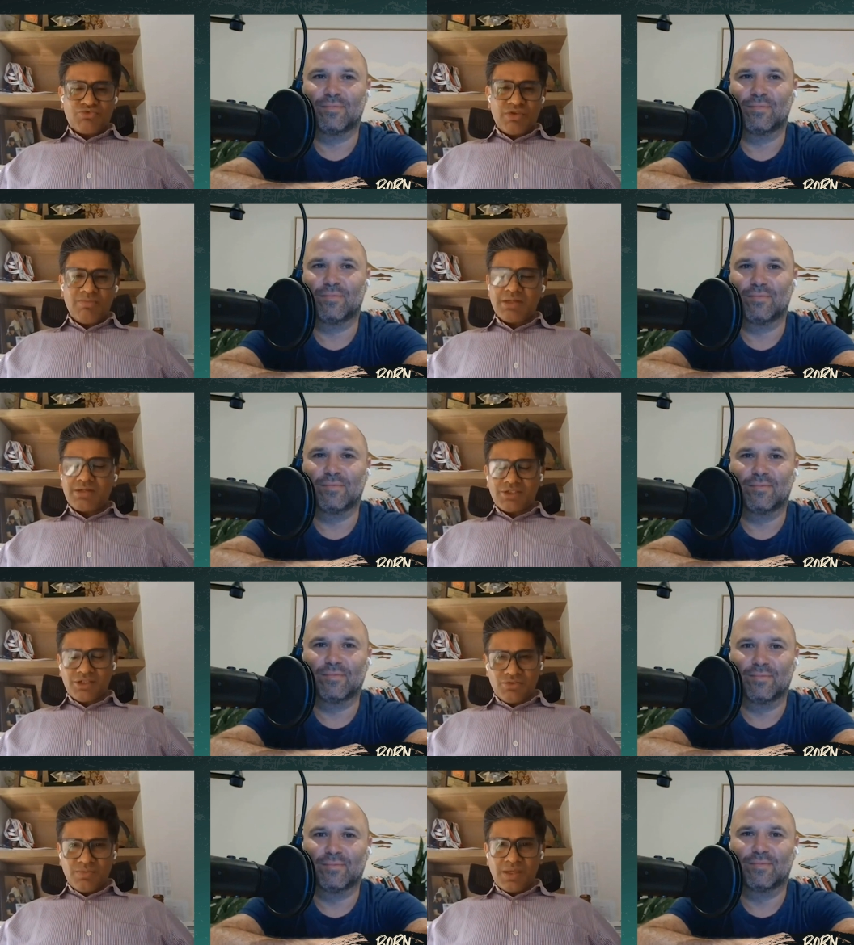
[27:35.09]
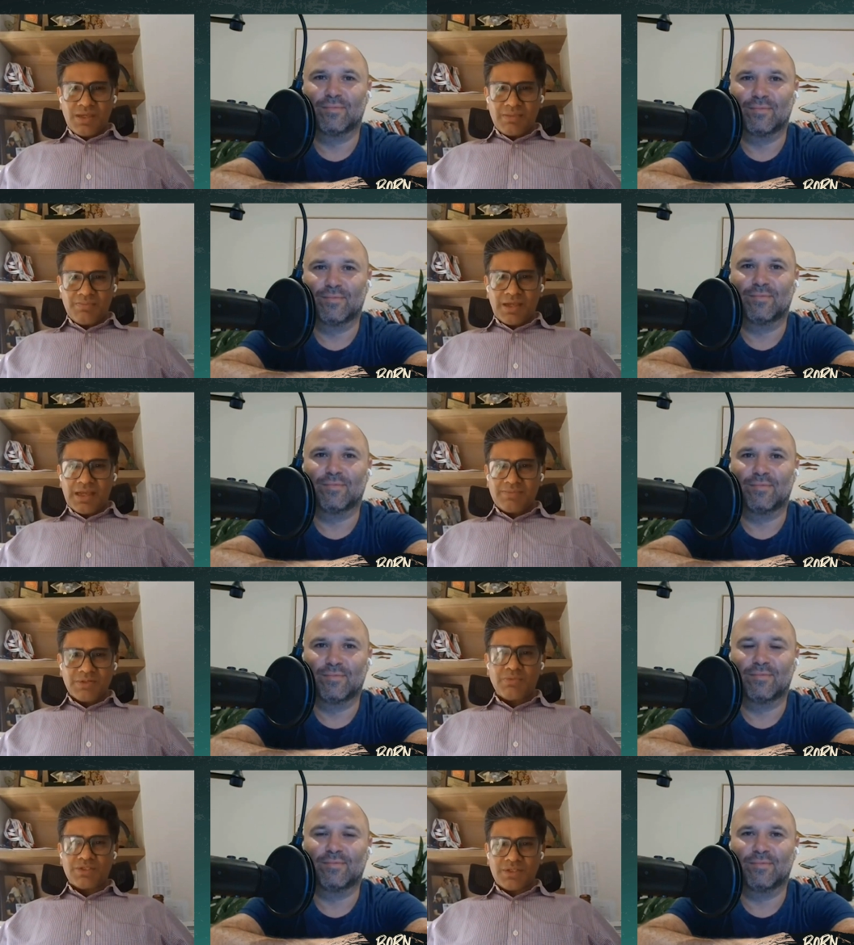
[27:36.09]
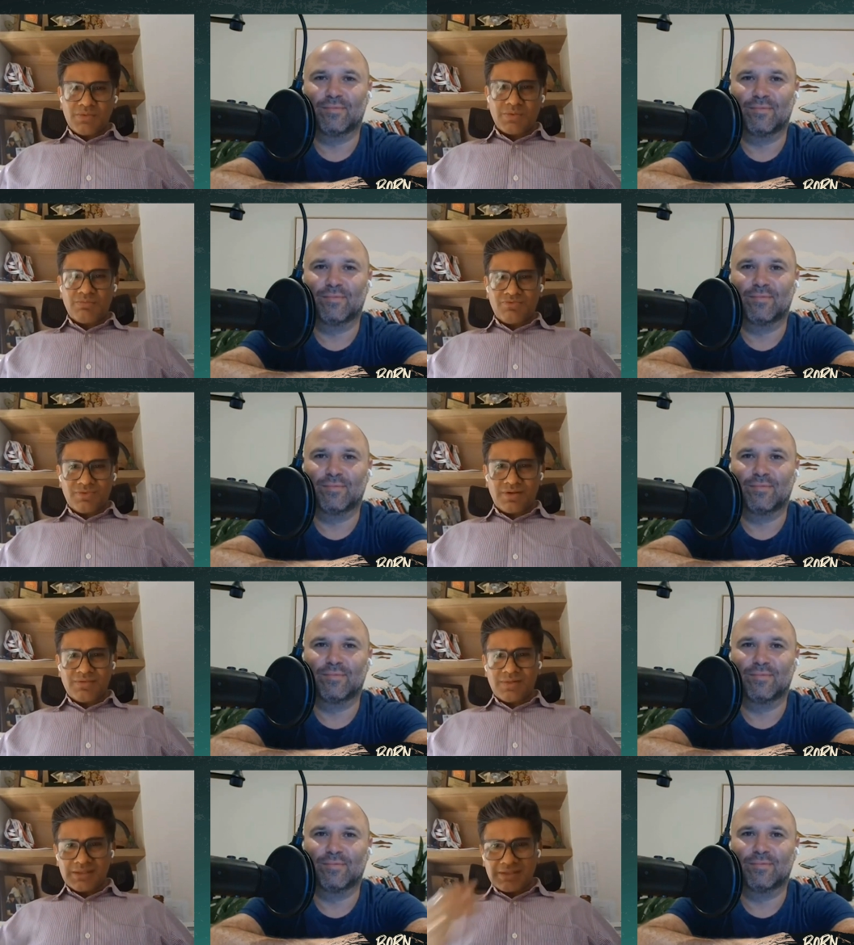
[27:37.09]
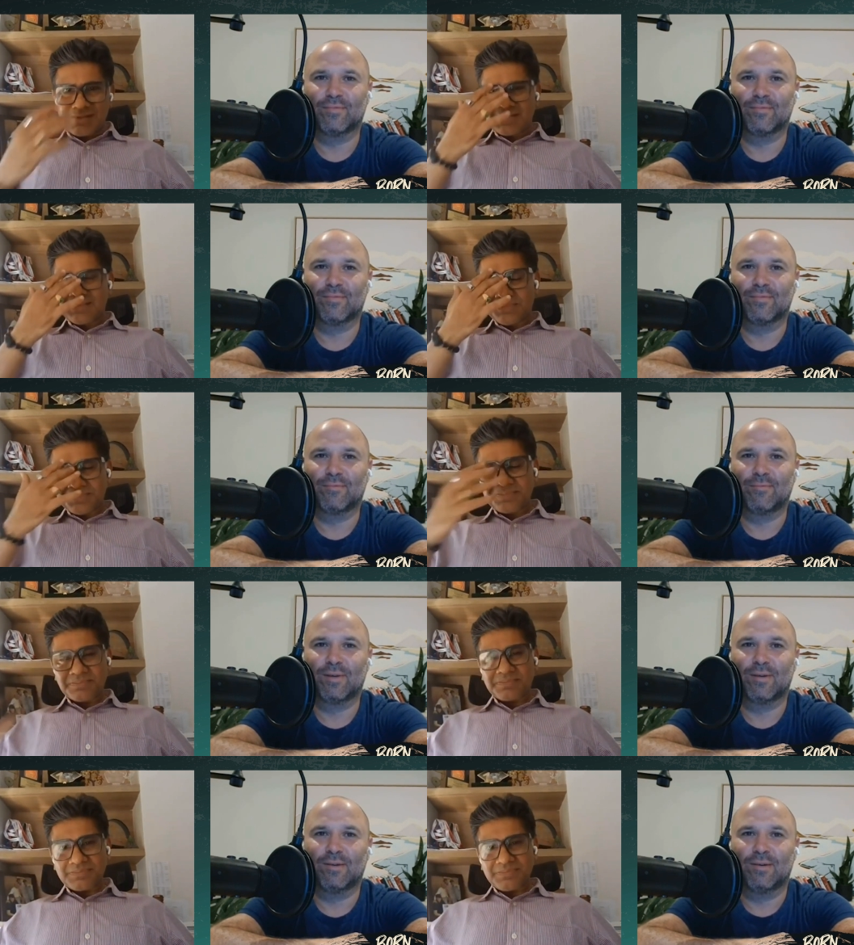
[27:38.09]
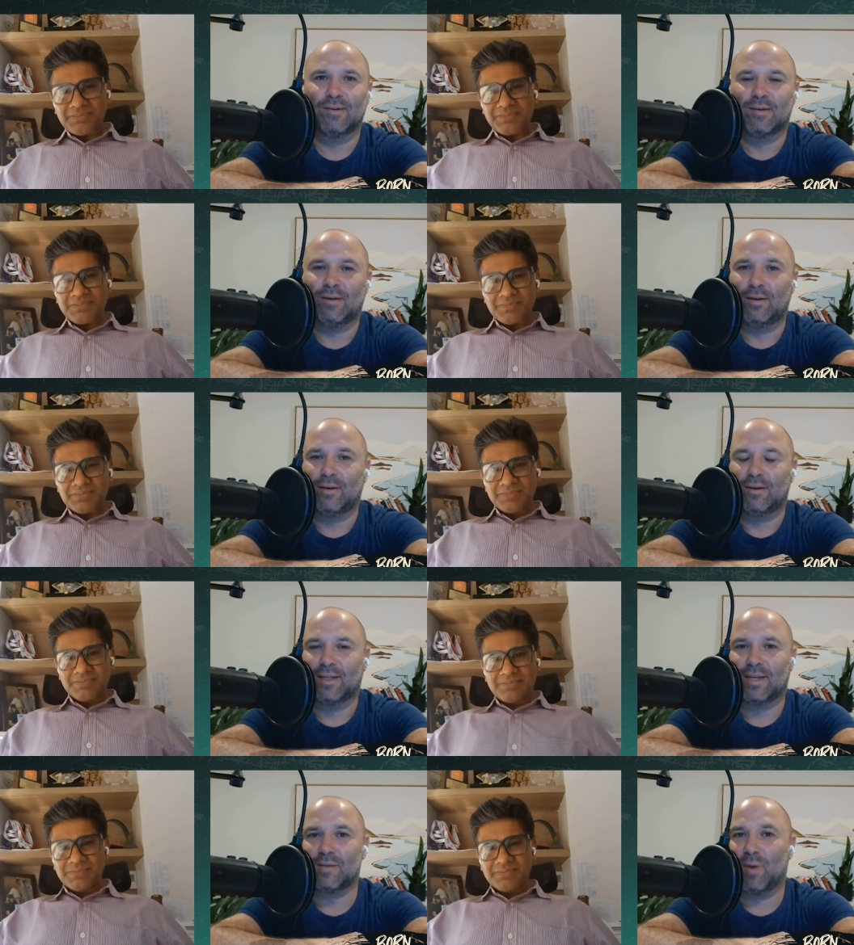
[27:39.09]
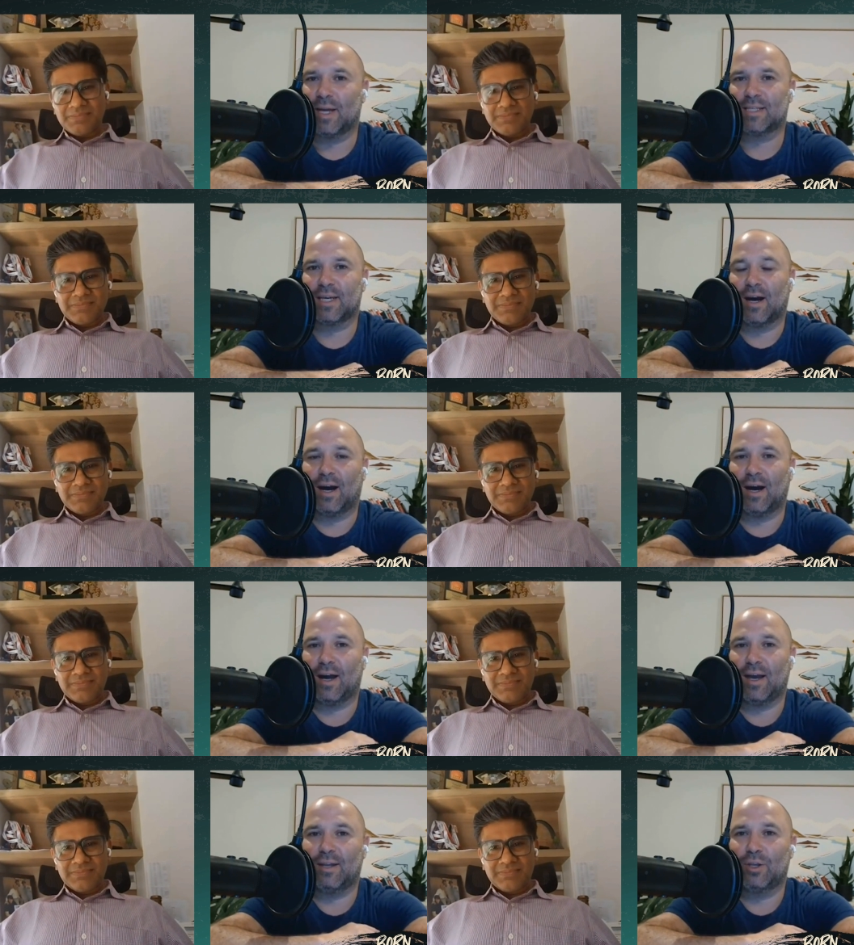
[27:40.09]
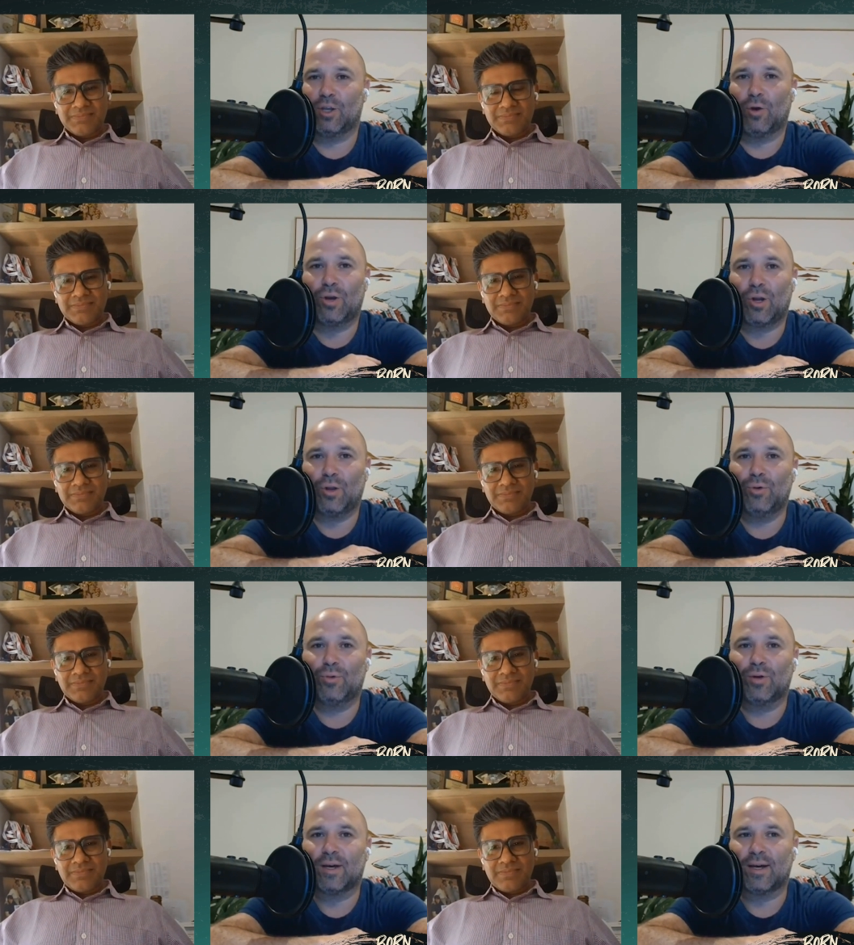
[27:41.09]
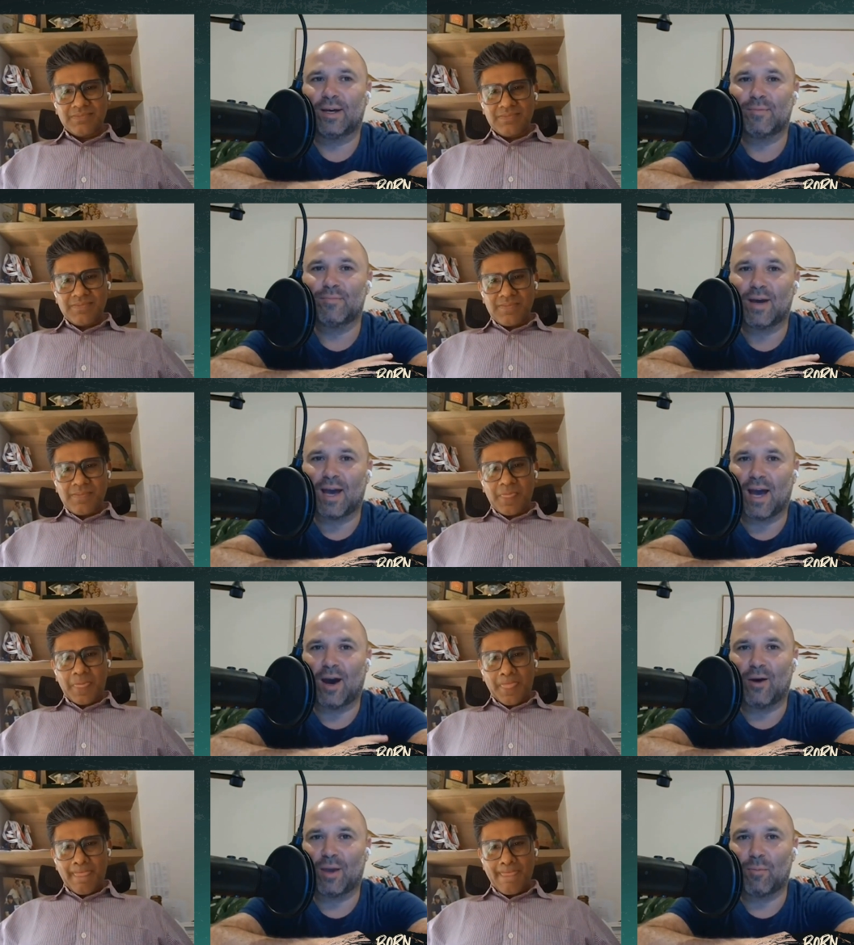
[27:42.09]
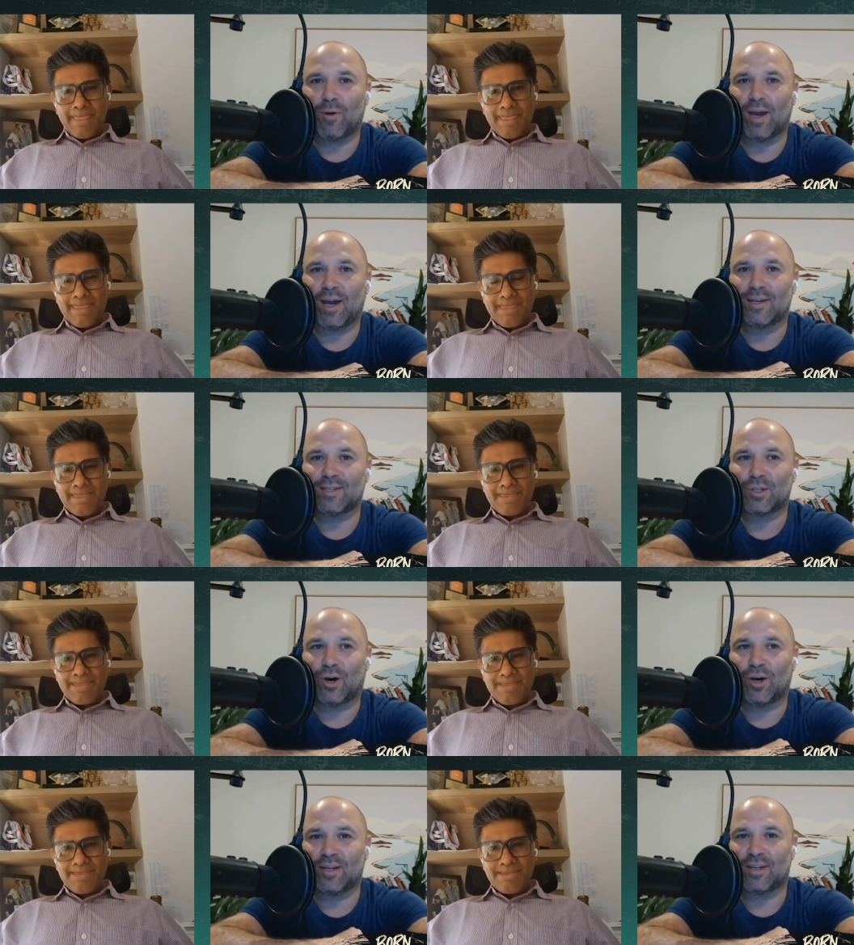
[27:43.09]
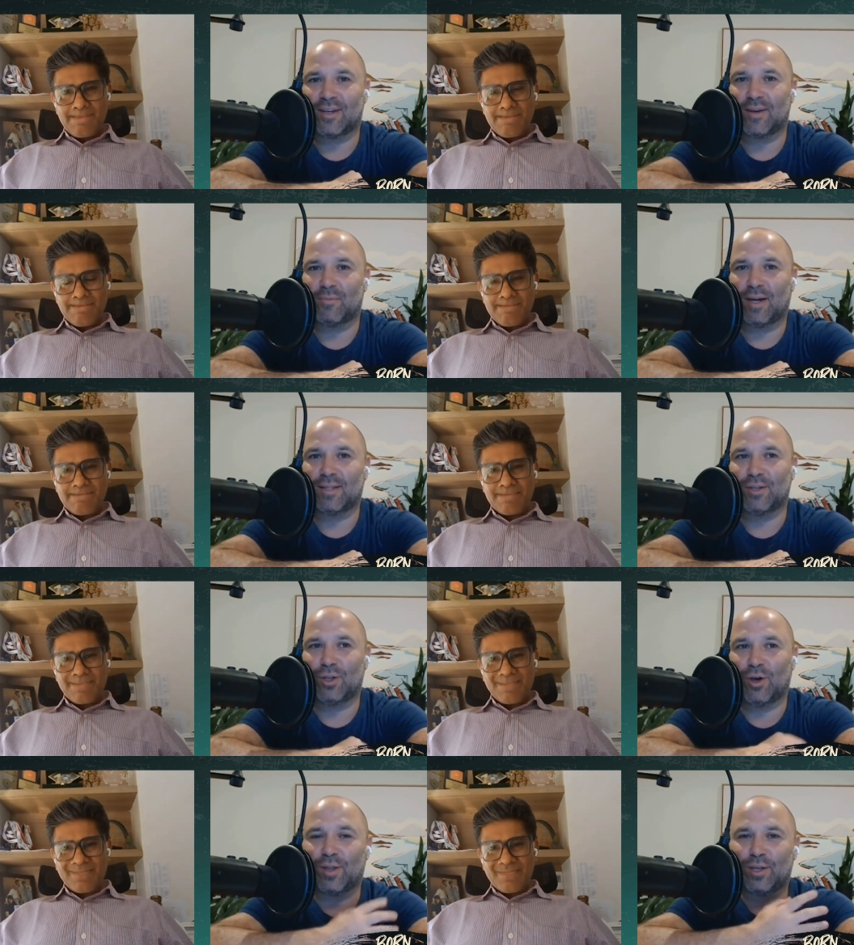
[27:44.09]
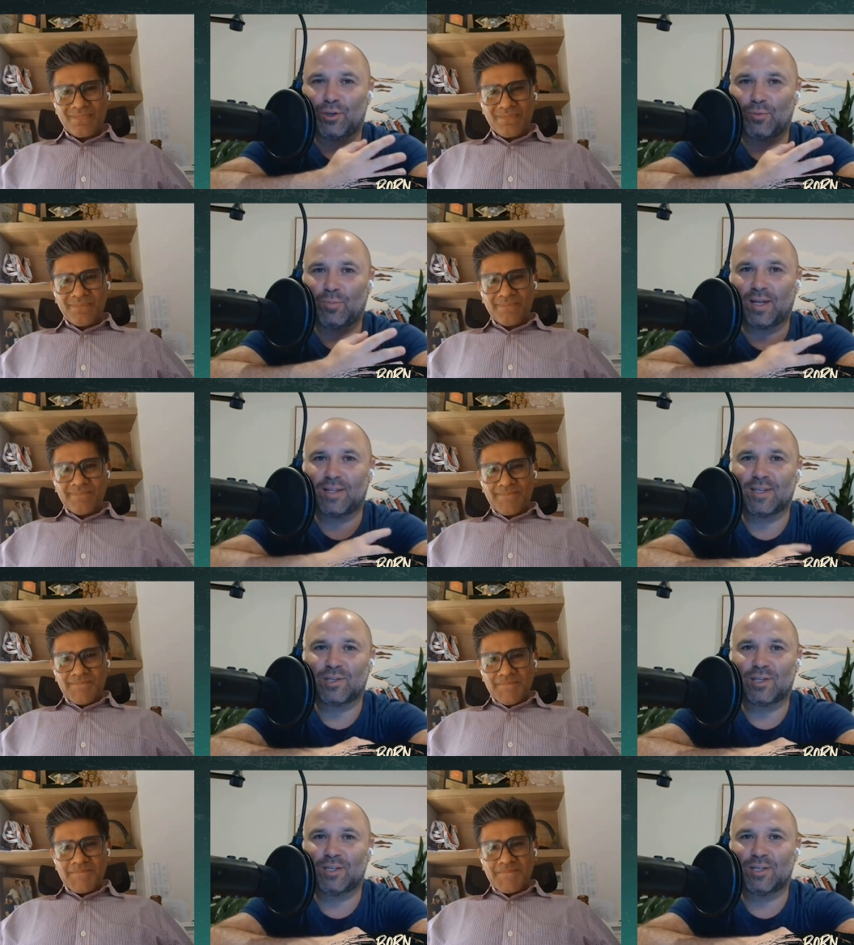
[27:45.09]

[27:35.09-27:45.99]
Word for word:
Speaker 1: extremely touching to me, and perhaps it will stay with me forever, I guess.
Speaker 2: That's amazing. I, I had no clue um, how M R A I started. Um, I didn't know that you played